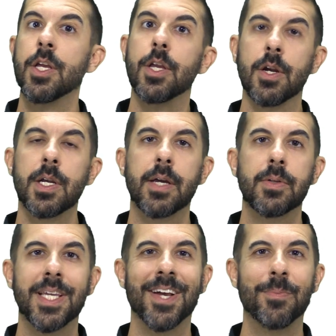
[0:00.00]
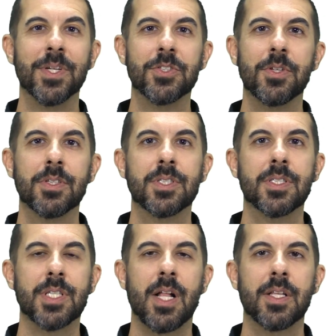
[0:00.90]
you're not only helping students
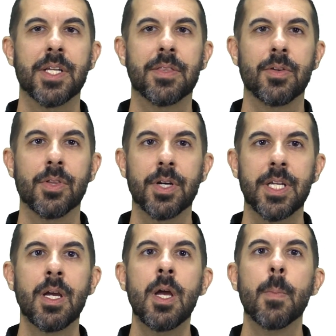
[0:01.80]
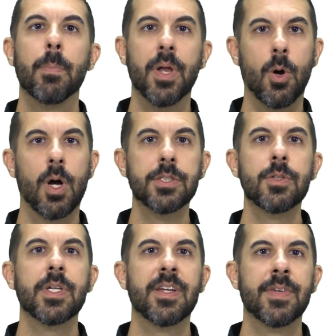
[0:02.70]
consolidate their learning, but also
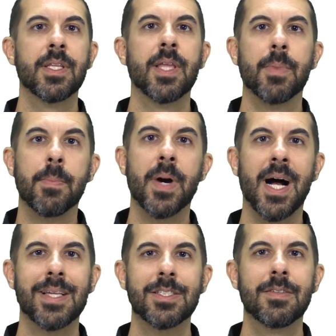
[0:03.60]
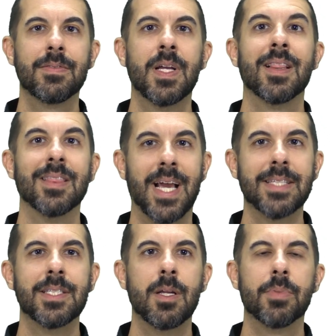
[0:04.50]
giving them a positive,
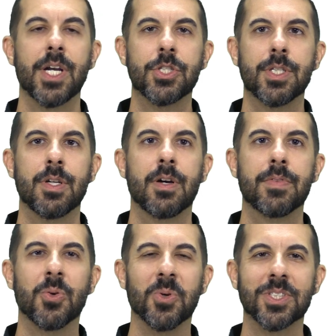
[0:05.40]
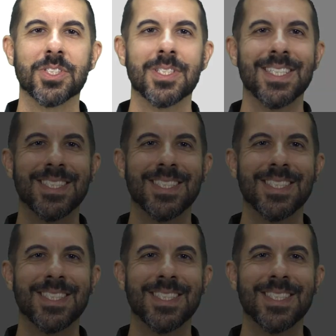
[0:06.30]
lasting impression of the course.